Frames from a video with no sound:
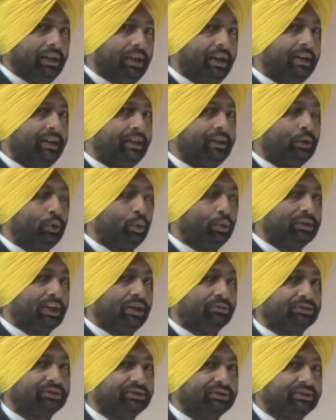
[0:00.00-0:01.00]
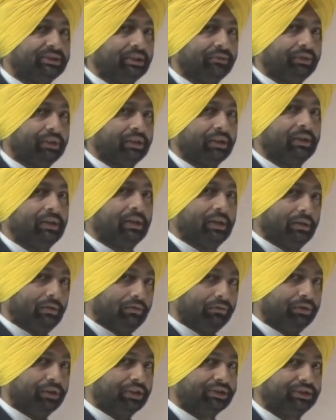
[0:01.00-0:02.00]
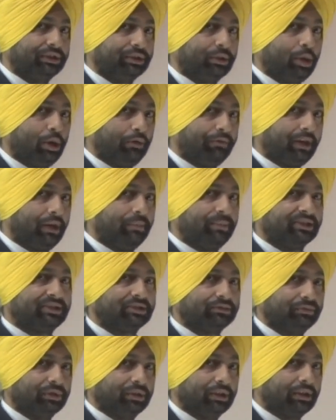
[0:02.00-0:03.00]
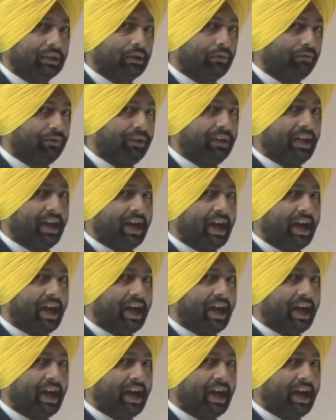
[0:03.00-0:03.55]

In 2007 version of MS Word, we